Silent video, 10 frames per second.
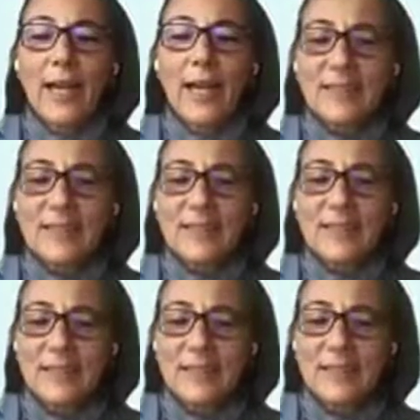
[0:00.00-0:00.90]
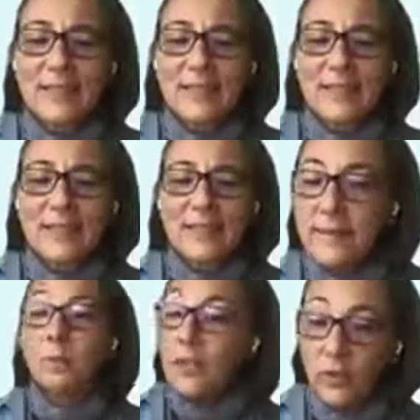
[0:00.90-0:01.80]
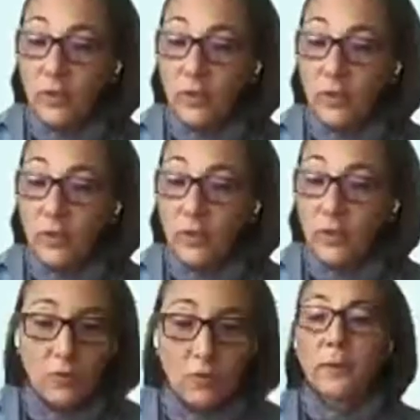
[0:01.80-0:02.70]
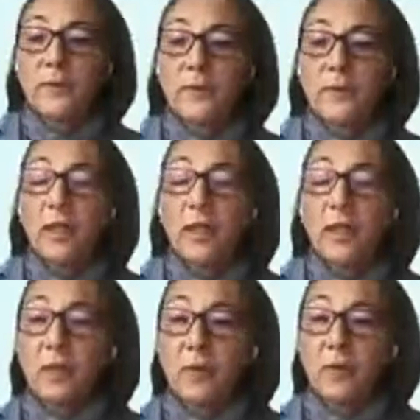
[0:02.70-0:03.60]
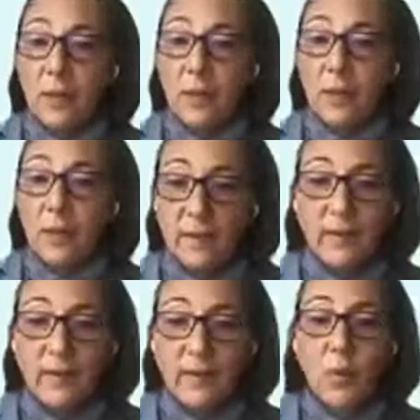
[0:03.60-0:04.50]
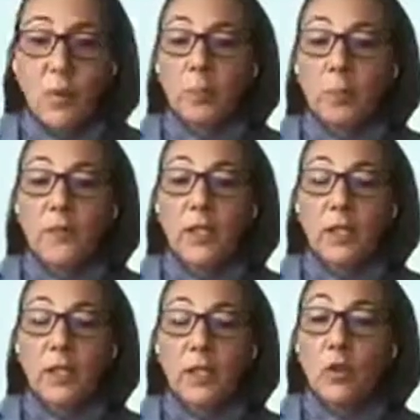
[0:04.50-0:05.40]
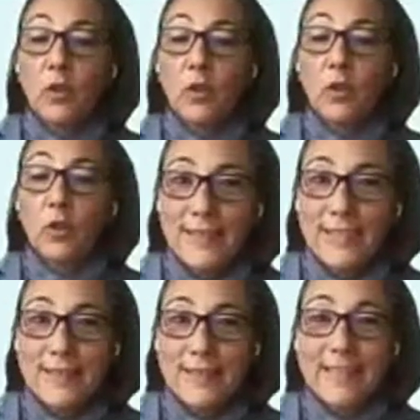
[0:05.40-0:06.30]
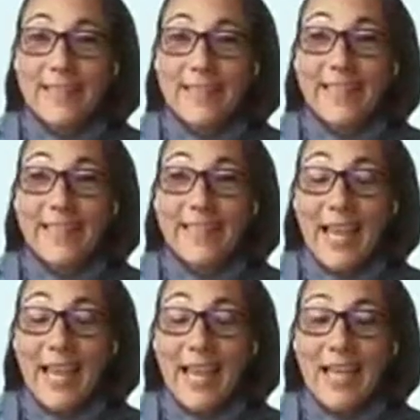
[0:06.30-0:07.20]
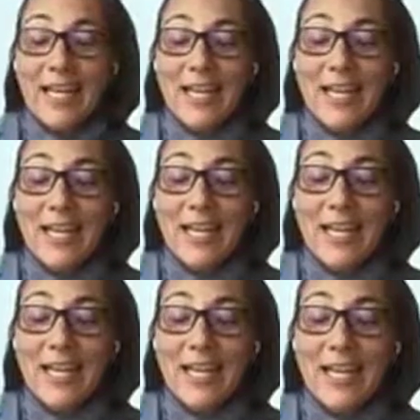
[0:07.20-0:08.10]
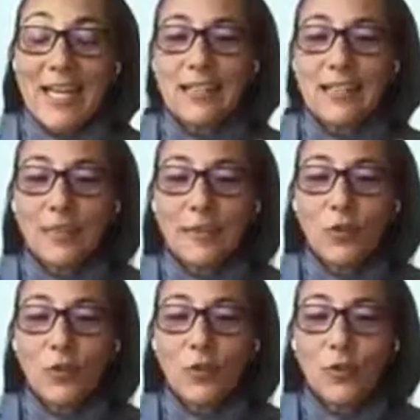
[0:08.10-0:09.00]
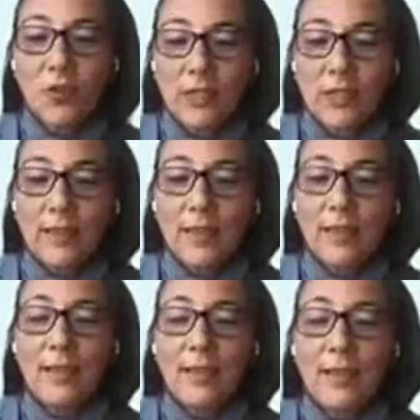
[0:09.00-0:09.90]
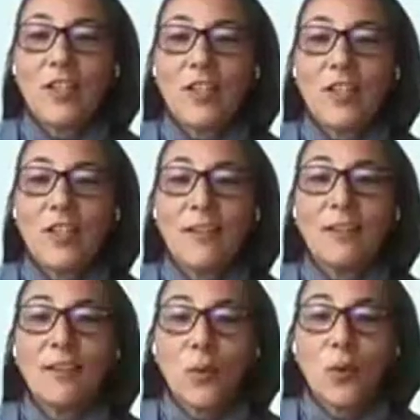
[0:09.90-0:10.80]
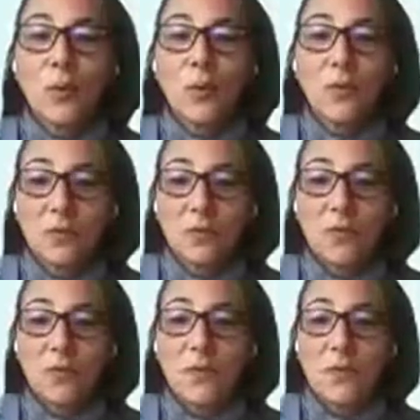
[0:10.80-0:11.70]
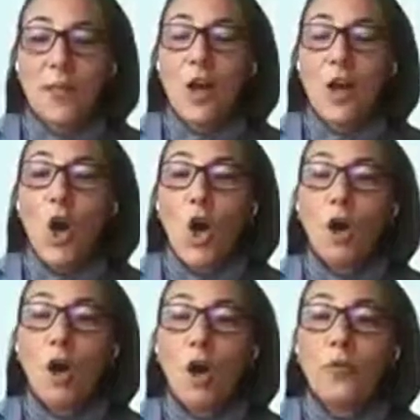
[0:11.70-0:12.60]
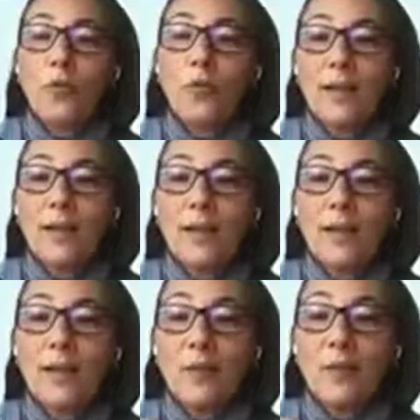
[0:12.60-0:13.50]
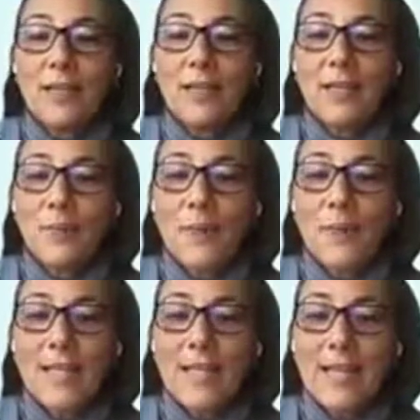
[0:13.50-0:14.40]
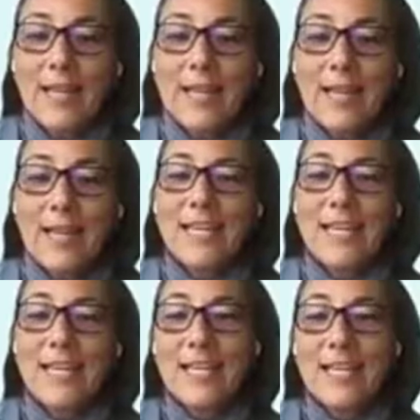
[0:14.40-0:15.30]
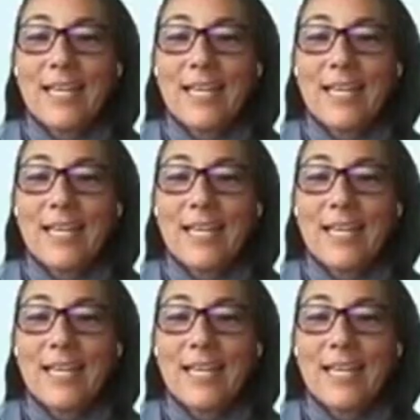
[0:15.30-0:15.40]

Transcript: I asked him, give me examples of some patients that you helped, some families that you helped, your colleagues. And he started to think, and then he shared a story with me of a family